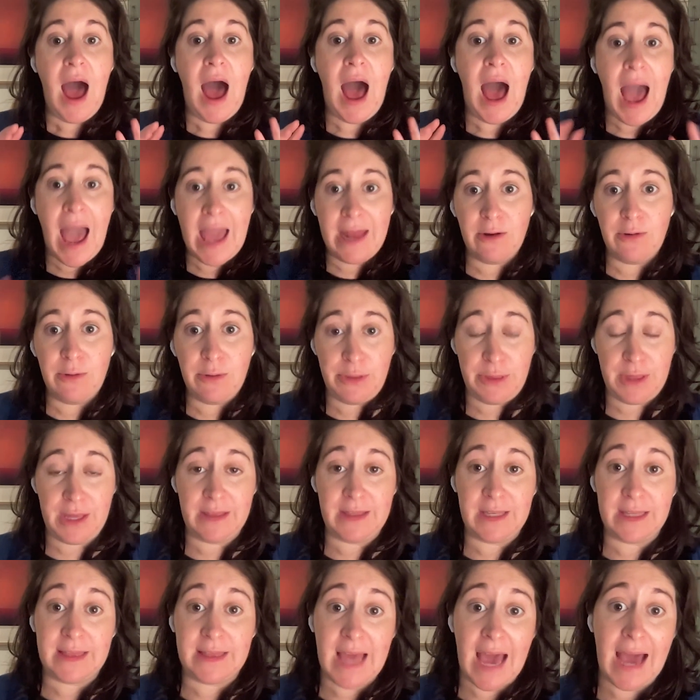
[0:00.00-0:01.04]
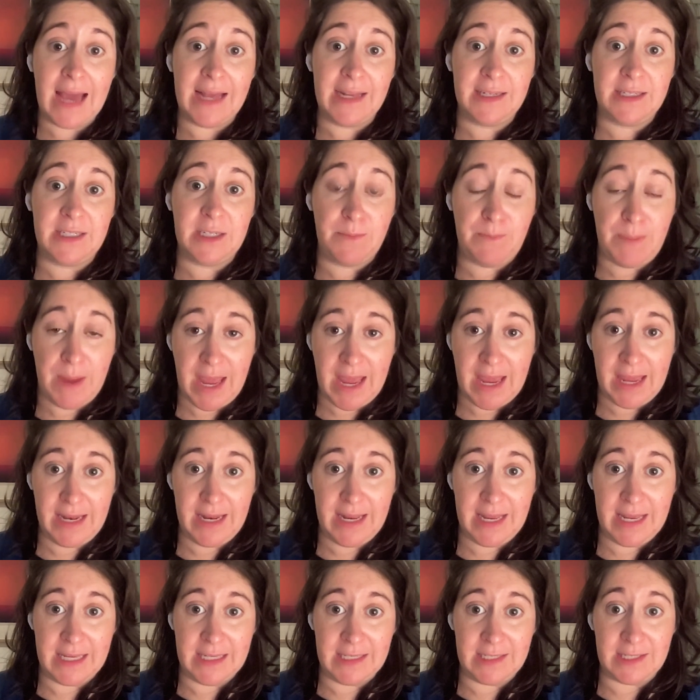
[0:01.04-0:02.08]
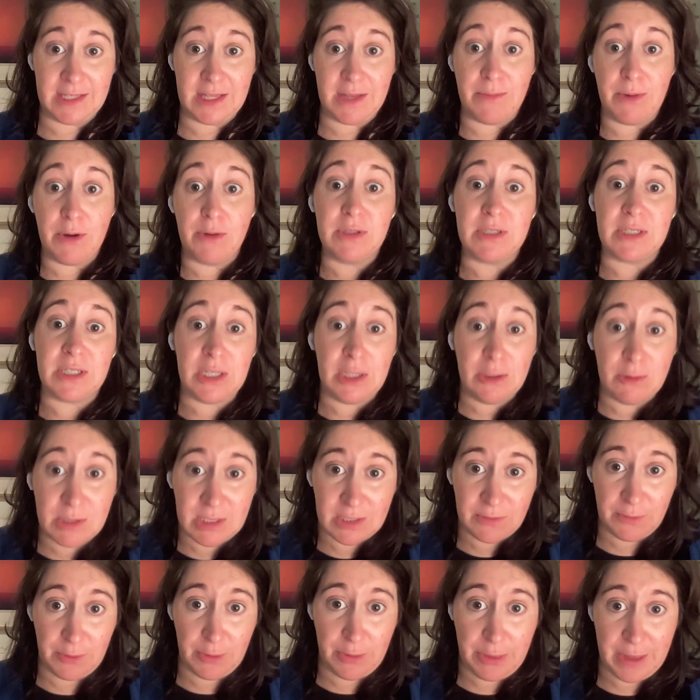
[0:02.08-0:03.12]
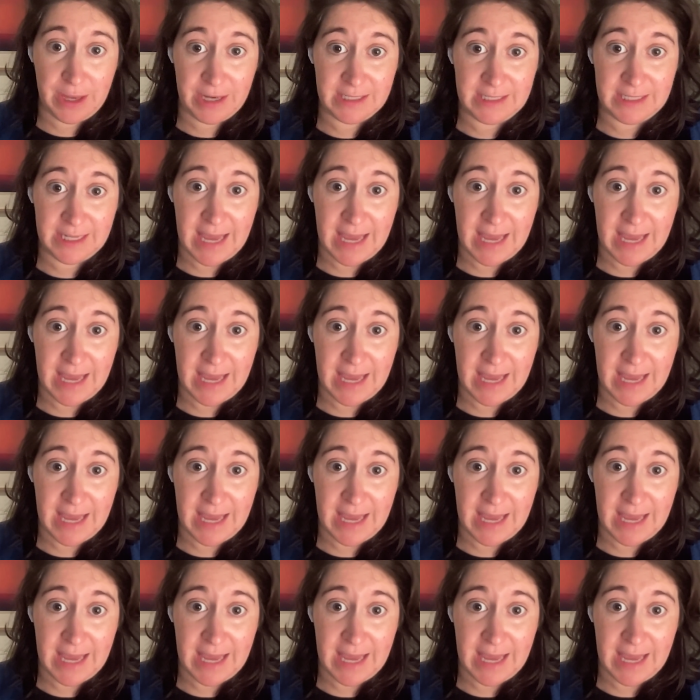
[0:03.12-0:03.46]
I don't think that debate is the most useful thing to